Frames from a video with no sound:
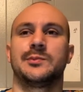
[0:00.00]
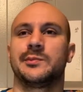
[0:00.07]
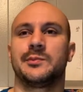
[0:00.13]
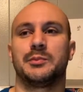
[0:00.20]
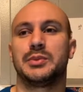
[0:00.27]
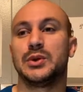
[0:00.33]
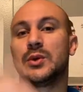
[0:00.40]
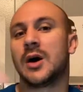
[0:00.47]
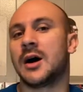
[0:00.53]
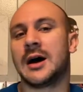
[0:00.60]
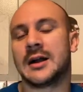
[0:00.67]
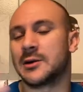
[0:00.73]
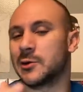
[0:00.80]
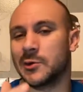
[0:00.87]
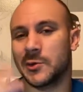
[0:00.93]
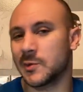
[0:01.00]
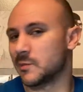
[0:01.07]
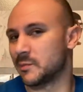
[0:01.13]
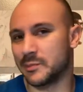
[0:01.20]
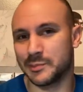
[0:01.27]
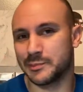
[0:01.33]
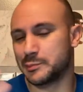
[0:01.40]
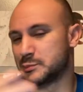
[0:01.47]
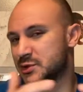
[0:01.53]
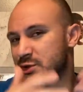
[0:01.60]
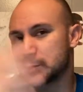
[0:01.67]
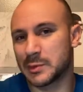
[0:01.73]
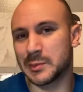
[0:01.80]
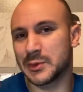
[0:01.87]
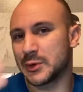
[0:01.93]
Buhan or
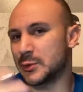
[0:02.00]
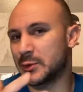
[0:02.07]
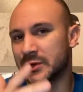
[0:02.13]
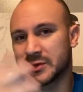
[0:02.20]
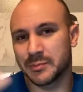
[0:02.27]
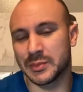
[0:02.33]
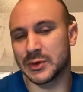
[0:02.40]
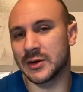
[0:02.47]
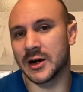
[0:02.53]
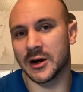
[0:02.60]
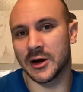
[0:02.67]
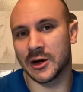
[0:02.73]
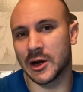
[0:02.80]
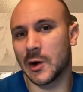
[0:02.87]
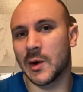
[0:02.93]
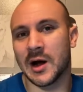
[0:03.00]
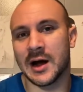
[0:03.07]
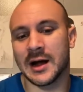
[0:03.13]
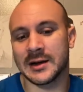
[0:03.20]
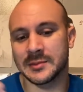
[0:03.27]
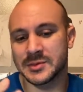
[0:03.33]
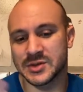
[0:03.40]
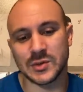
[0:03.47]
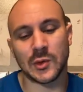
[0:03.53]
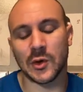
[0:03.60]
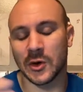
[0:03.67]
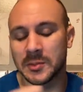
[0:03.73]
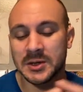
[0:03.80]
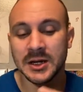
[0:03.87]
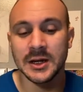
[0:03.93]
Super Buu or Gohan
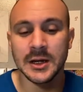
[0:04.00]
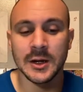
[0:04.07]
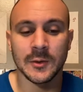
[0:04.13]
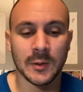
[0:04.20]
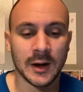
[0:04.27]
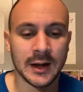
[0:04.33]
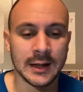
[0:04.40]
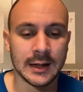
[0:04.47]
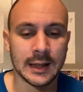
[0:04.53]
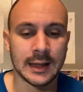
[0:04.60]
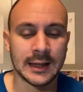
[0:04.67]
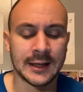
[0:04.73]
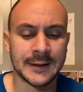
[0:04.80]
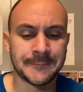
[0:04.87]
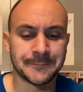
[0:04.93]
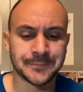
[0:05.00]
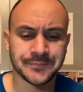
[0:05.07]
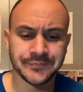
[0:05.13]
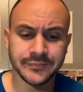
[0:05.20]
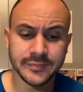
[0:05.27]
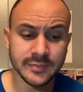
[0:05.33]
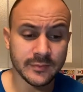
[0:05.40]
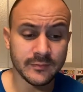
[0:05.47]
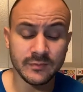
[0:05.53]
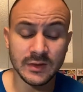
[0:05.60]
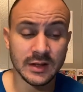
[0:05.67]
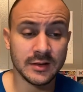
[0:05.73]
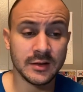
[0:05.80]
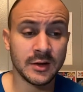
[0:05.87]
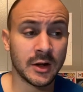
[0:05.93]
absorb, right? And
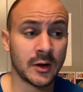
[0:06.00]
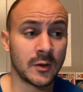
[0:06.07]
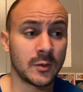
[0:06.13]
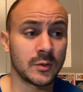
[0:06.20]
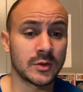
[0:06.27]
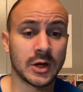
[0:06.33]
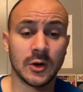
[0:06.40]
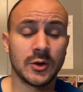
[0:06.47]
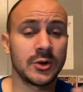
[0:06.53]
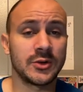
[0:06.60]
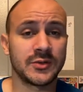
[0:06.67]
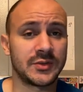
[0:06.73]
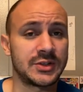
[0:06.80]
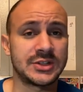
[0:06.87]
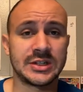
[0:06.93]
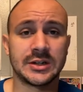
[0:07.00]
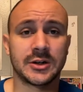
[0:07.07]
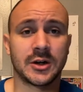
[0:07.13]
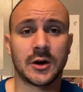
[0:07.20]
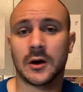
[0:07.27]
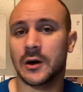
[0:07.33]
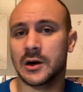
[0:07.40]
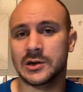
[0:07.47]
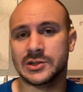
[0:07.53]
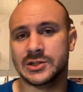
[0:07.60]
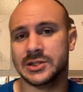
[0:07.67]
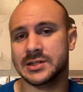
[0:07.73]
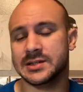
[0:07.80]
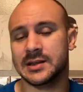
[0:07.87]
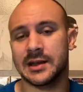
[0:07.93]
Goku and Vegeta are
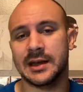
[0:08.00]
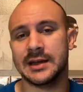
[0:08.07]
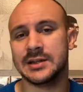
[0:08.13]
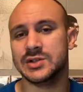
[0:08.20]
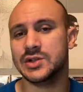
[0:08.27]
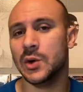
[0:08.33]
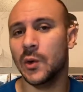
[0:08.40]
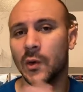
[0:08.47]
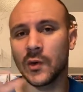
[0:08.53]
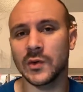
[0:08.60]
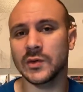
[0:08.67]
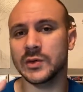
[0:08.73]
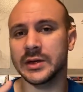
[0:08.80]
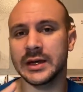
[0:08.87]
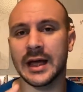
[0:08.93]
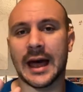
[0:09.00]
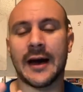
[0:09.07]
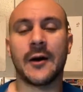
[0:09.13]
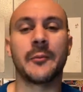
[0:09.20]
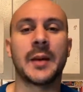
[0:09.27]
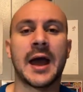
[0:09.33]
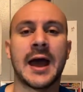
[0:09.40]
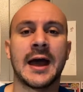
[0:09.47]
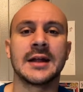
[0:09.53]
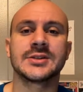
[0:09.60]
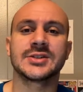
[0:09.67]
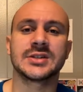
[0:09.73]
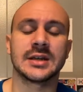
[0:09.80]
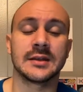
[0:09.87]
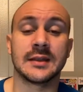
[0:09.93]
just like totally
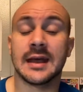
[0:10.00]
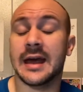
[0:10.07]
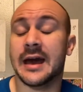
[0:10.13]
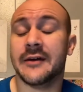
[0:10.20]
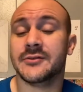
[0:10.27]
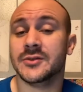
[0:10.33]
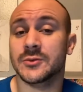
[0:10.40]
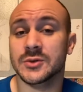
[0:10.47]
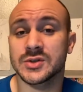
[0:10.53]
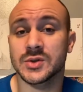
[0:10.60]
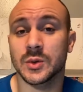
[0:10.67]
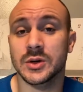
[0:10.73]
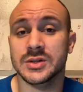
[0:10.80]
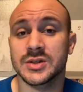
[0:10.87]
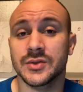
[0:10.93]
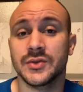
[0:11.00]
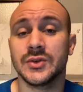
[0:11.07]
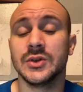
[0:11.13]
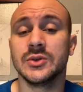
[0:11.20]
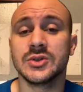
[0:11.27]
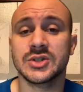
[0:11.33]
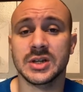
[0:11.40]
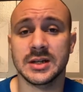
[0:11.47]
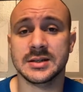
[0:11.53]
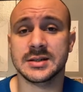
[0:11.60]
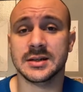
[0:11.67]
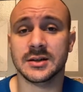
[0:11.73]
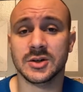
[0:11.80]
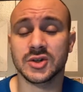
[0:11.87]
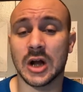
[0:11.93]
outmatched, and they have to resort to fusion
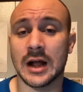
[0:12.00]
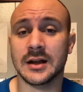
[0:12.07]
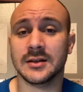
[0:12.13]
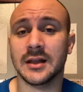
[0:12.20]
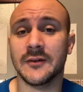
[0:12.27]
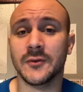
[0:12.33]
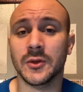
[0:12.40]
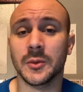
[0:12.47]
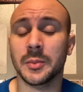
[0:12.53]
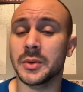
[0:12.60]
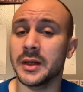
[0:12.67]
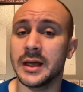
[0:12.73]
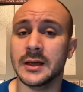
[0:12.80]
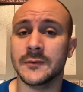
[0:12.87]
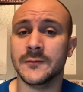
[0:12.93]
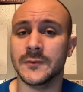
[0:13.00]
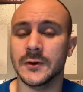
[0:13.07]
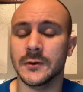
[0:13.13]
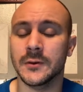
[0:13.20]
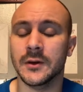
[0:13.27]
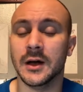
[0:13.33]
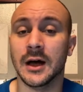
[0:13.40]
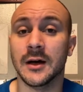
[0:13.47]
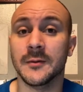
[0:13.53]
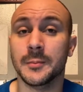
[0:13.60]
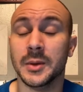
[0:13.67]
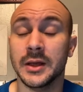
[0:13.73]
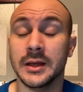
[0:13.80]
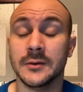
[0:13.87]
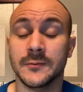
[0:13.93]
to try to level the playing
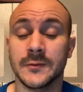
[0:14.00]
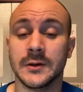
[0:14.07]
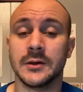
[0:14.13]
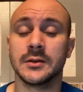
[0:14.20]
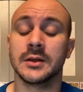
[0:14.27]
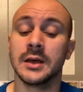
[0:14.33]
field.